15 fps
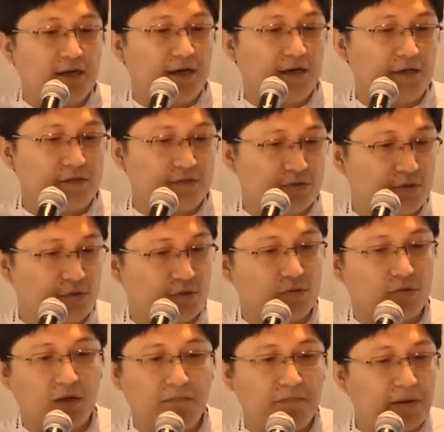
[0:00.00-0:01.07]
uh,
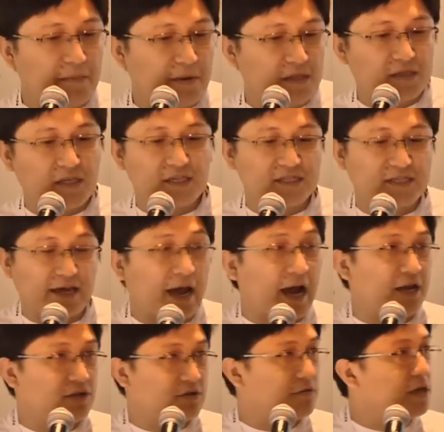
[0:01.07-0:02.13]
to implement things like
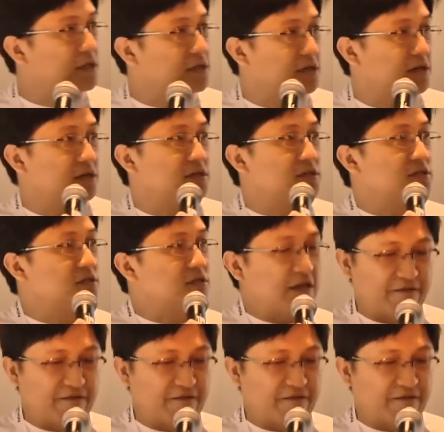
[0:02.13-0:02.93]
iterators,